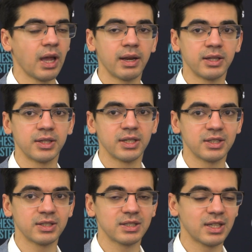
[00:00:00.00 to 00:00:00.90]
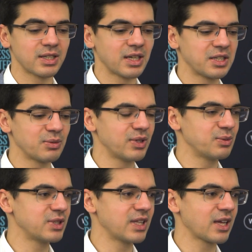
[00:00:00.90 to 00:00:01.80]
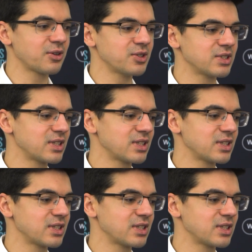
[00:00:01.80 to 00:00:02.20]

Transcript: And in the end, like I think he played a bit inaccurate.